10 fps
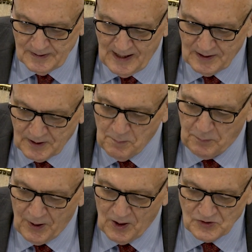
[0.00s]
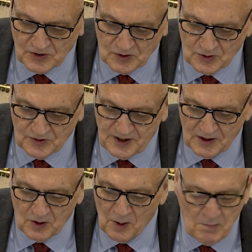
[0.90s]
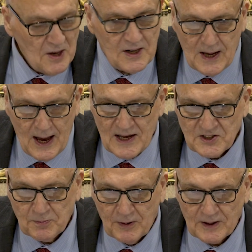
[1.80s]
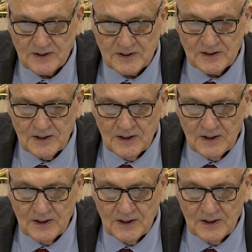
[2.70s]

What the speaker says: That comparison could take on many aspects.